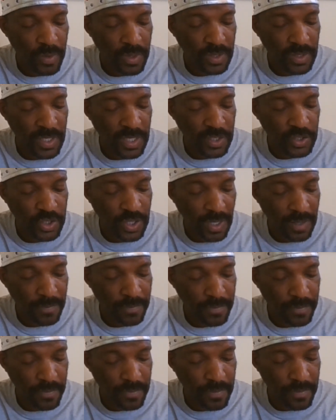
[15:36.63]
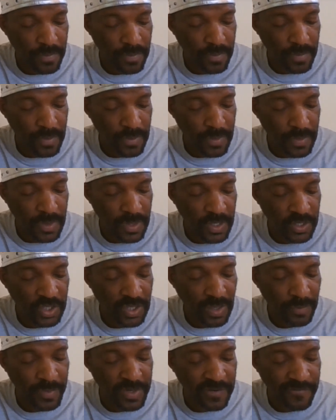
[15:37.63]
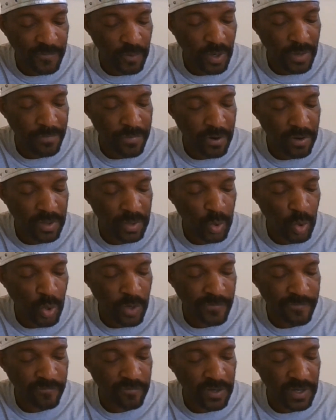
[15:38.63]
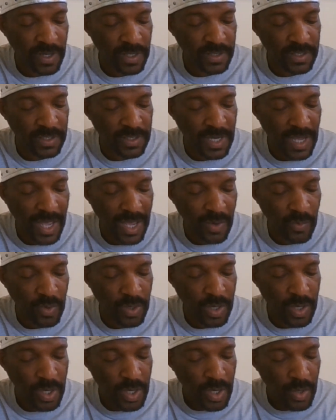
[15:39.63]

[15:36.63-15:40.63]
for a burnt offering unto Yahweh,